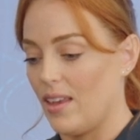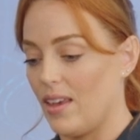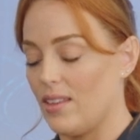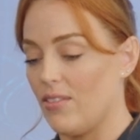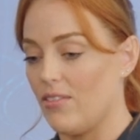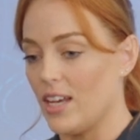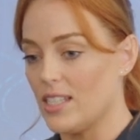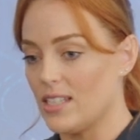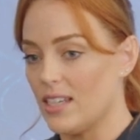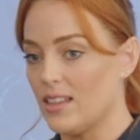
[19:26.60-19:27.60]
And the
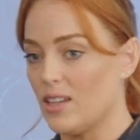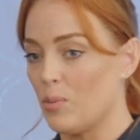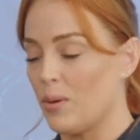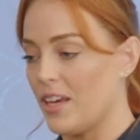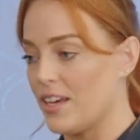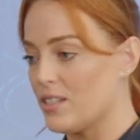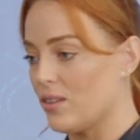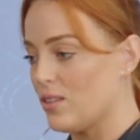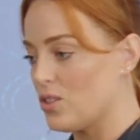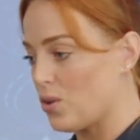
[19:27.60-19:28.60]
first thing that appears
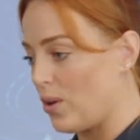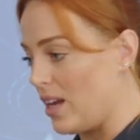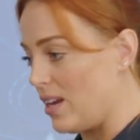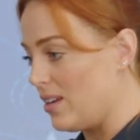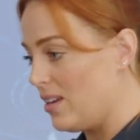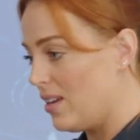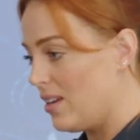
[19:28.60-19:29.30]
on the screen